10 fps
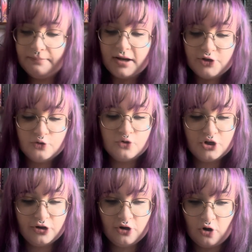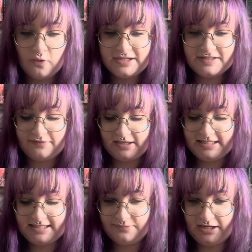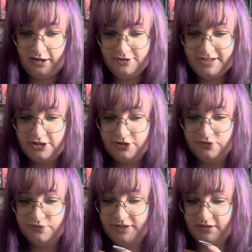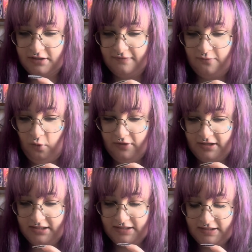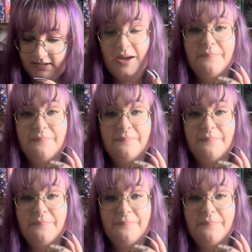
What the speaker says: But you could always find something else to use for this.